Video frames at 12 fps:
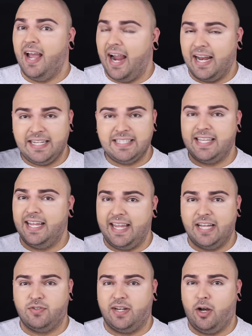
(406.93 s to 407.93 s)
I need
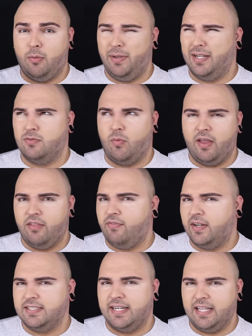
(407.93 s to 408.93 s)
psychiatric help because why the
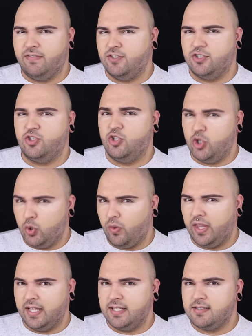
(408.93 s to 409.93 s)
fuck did I even just do
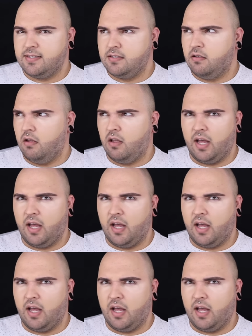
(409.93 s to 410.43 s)
this?